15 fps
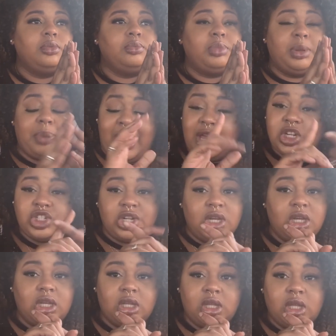be
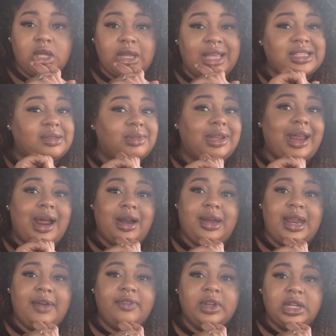patient. And that's something that I
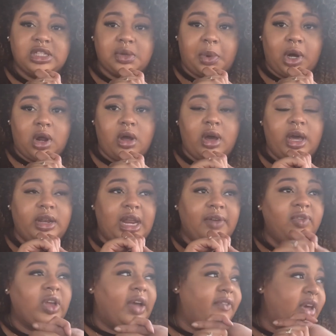definitely need to work on.
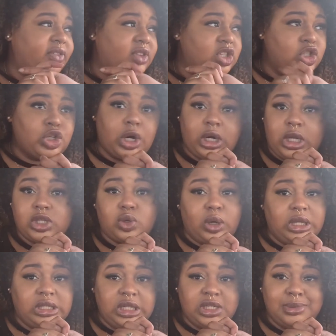Definitely I feel like this journey is
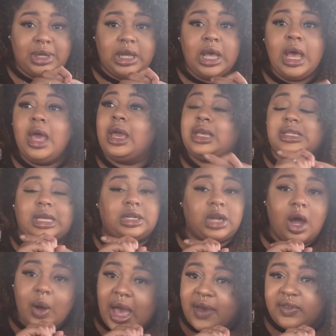going to teach me, because I
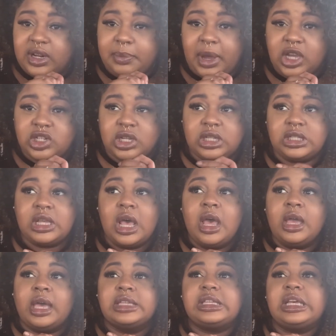don't have any patience.
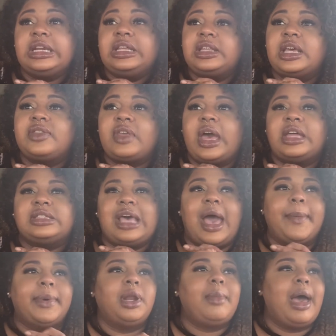Because anything that has
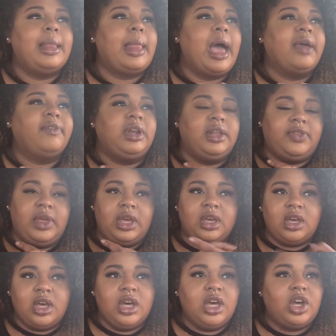happened in my life, anything
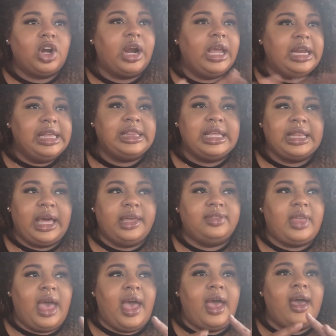good or anything like
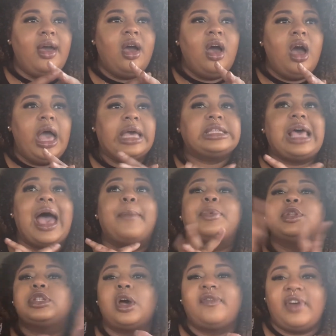that, has
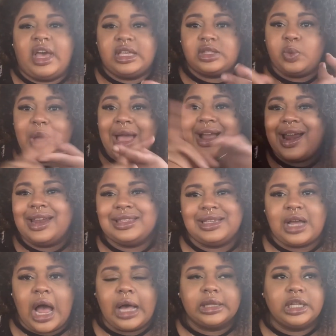happened so fast. The way I got into
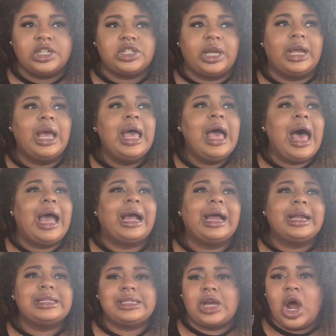college, like I
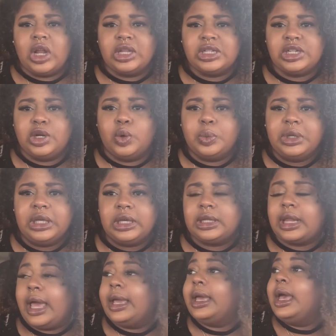got into college in a week.
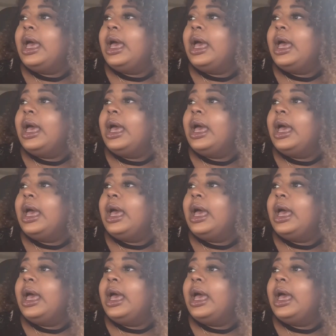Like